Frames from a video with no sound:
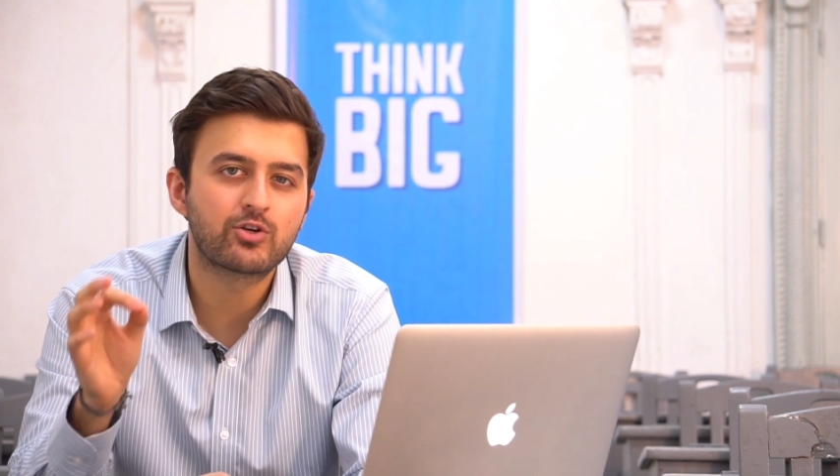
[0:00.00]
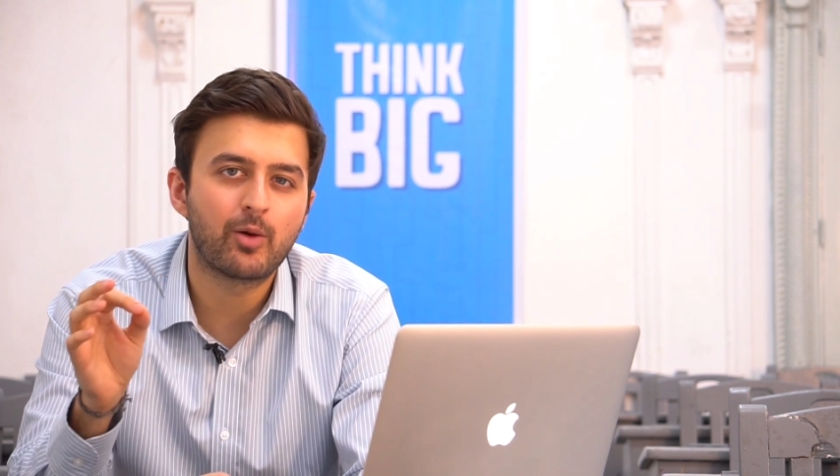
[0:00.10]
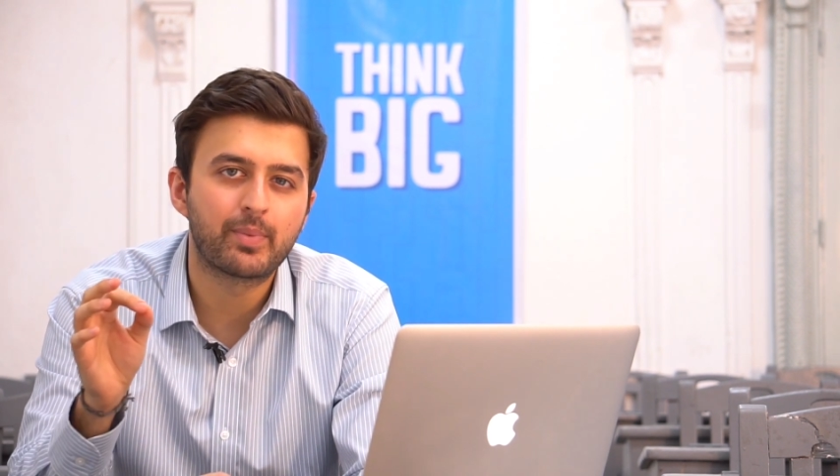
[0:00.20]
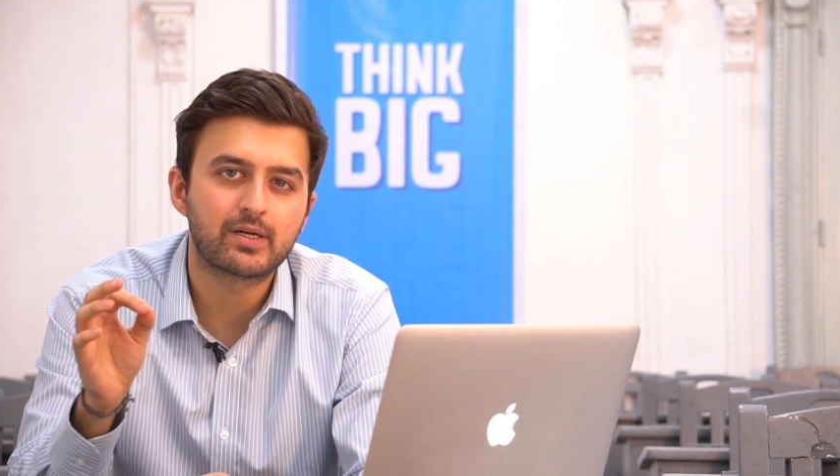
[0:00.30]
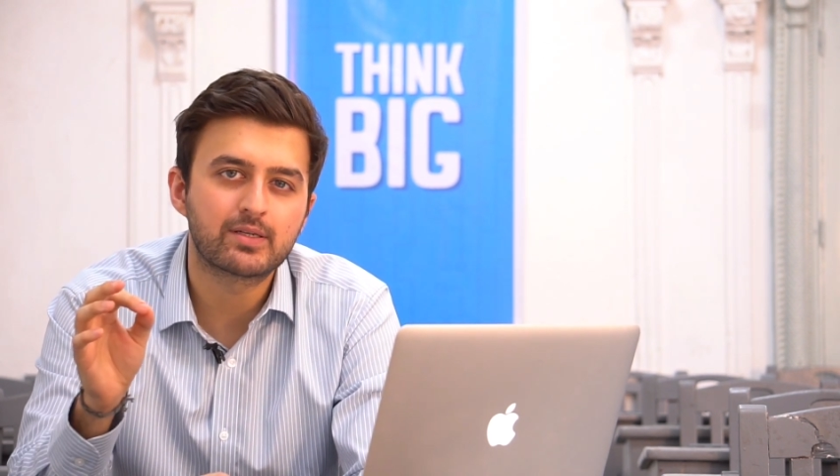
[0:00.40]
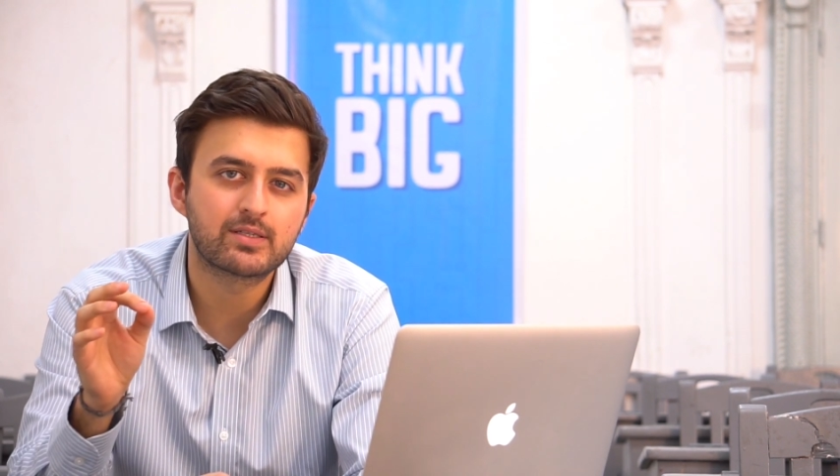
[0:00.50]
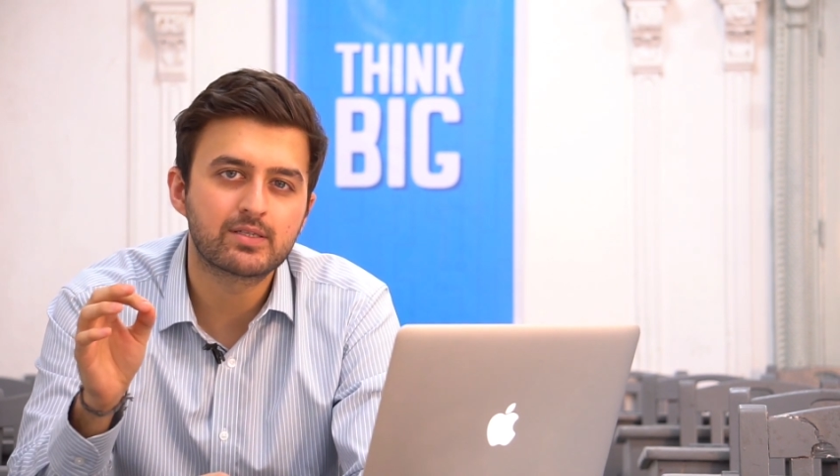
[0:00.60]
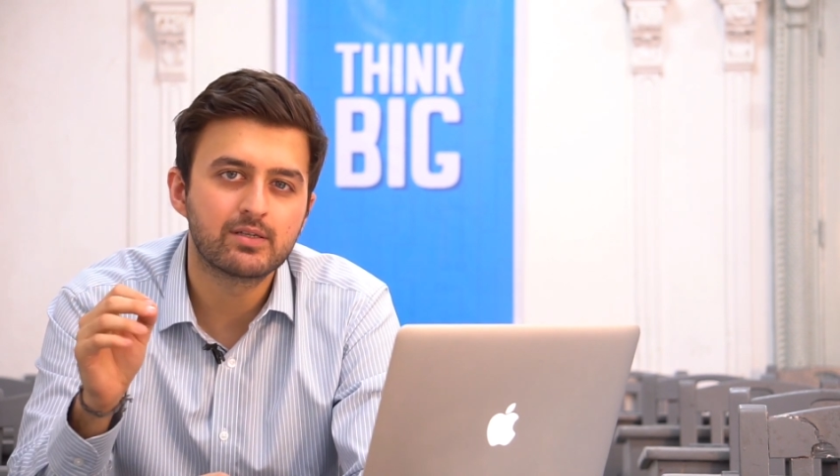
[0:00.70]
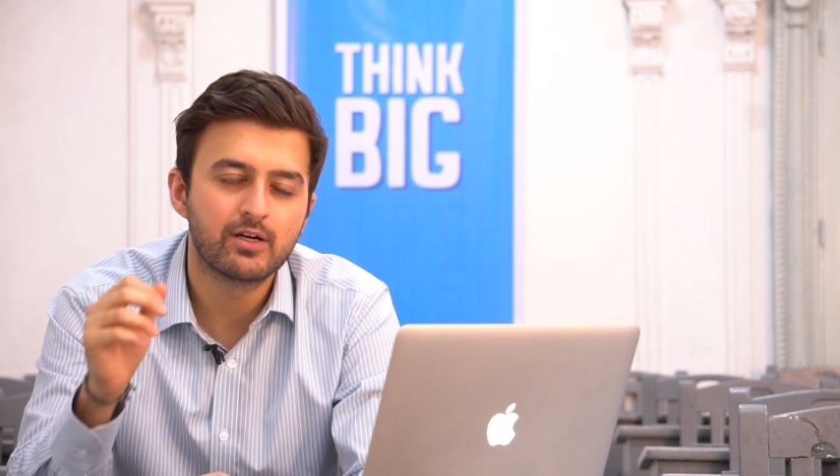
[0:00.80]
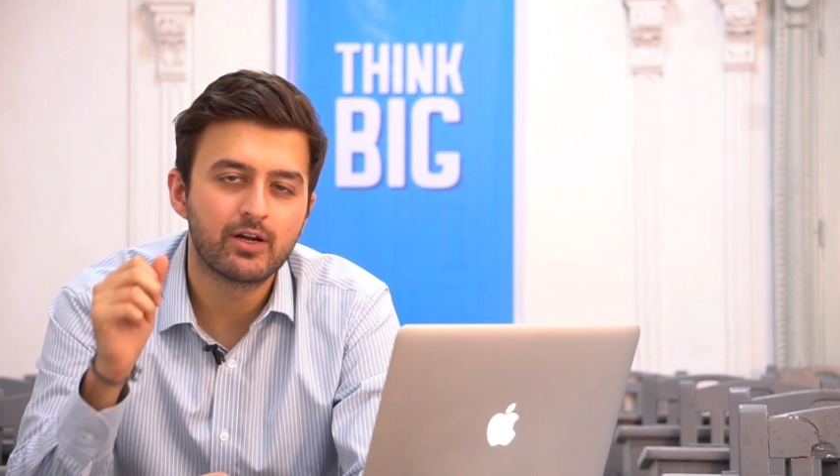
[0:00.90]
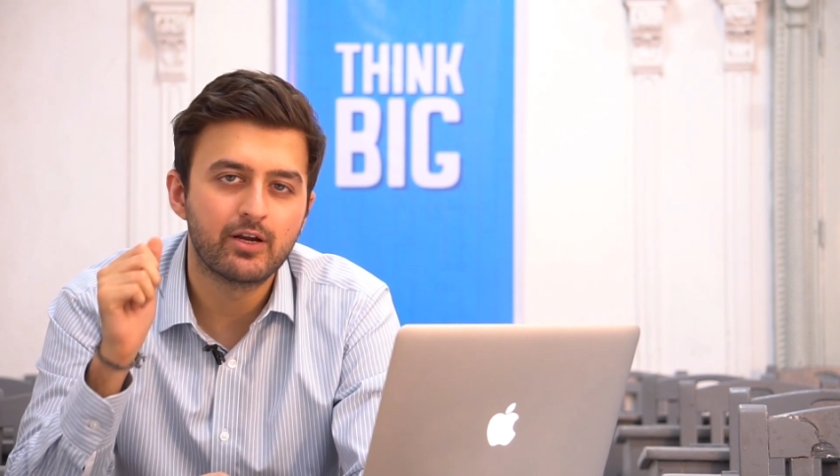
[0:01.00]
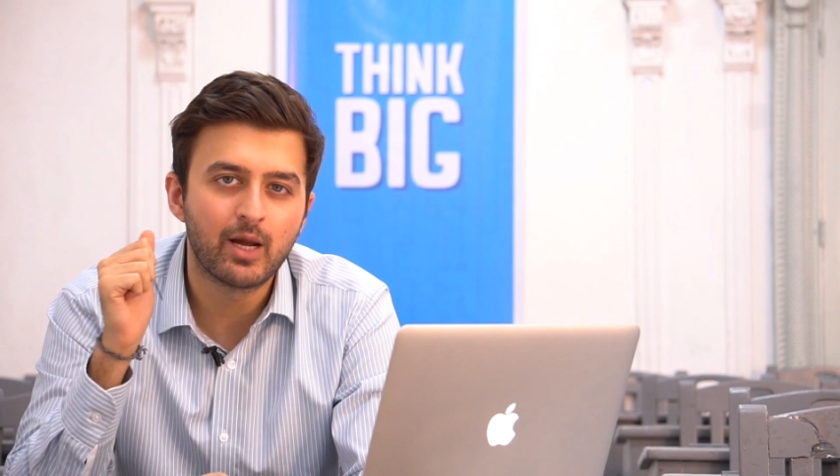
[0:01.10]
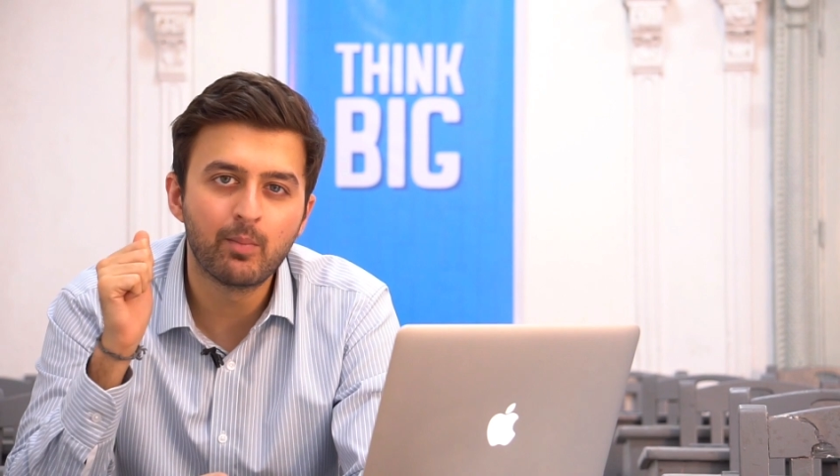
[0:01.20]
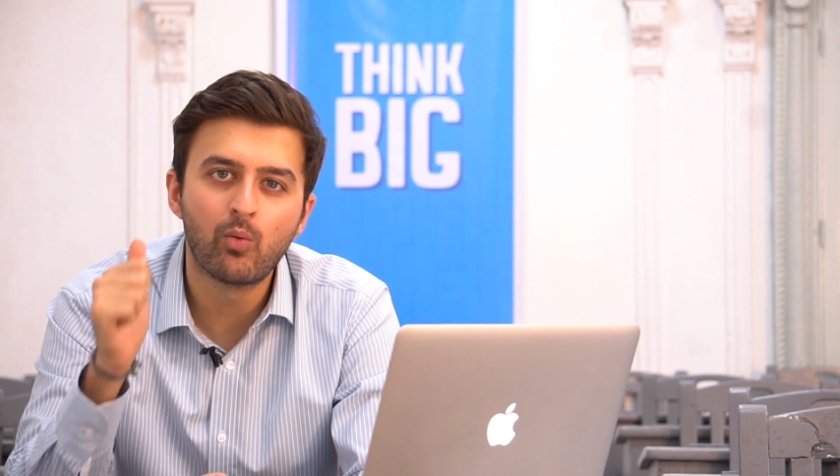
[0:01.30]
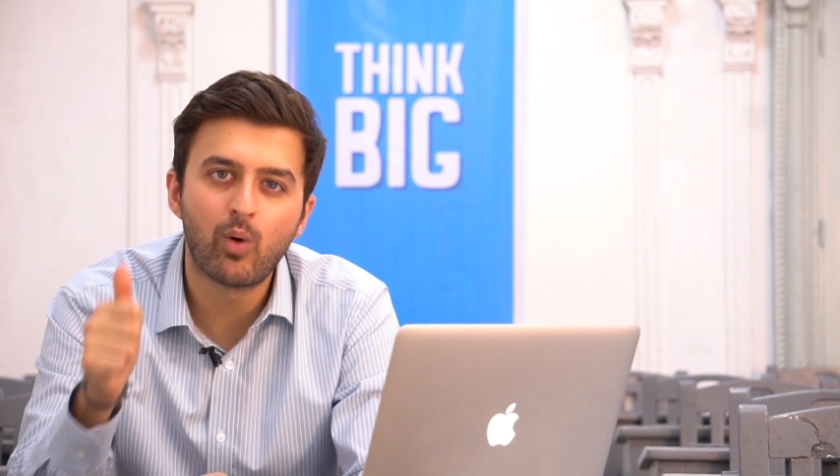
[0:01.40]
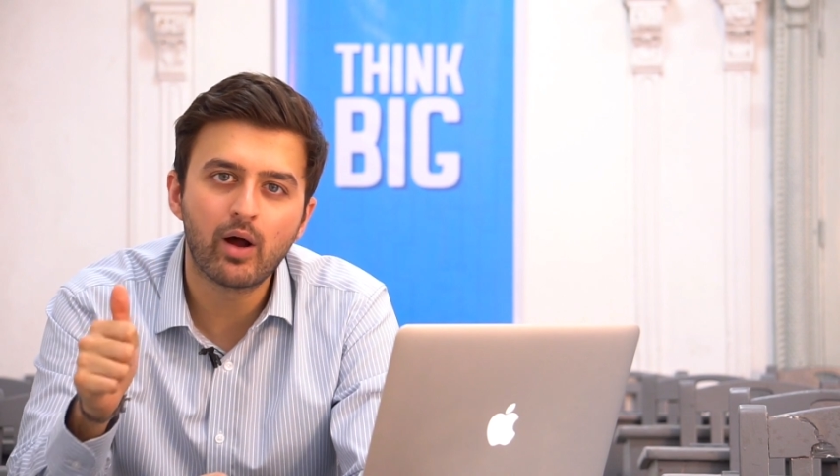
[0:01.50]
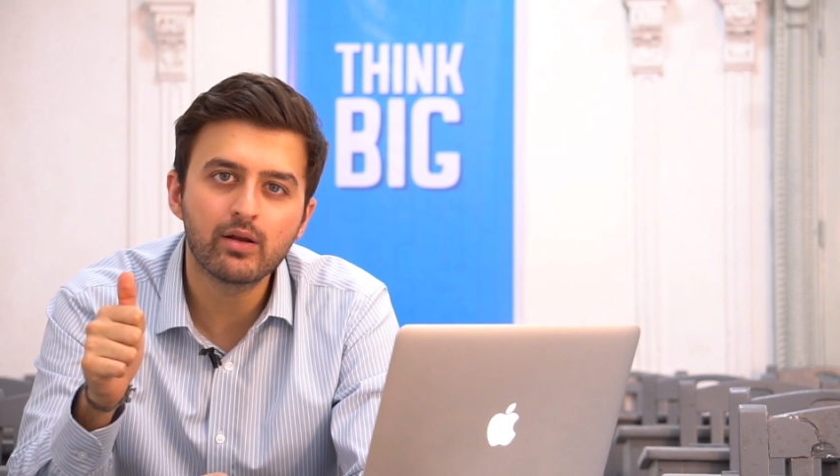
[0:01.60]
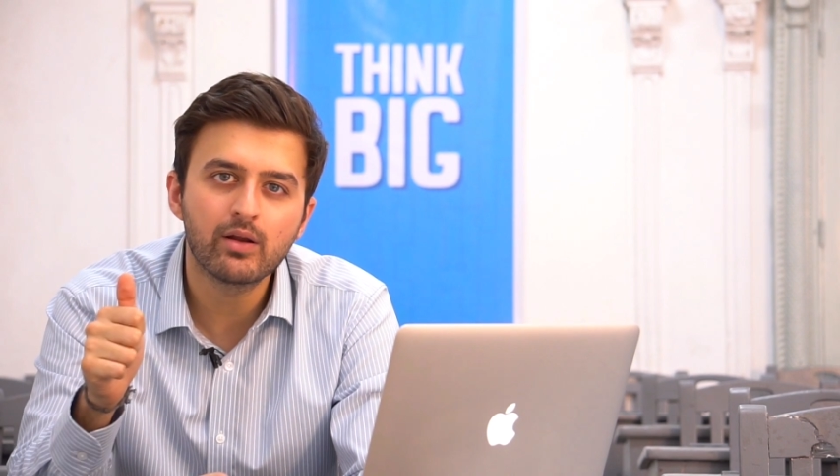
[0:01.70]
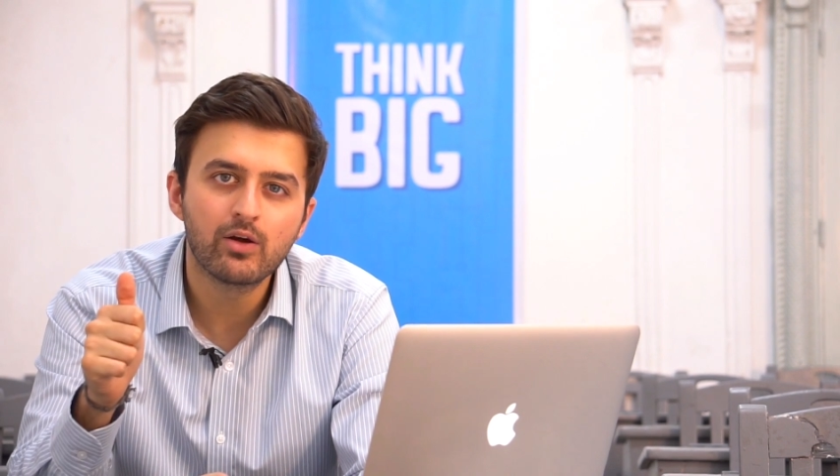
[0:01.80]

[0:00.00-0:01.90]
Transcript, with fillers: topics. Number one,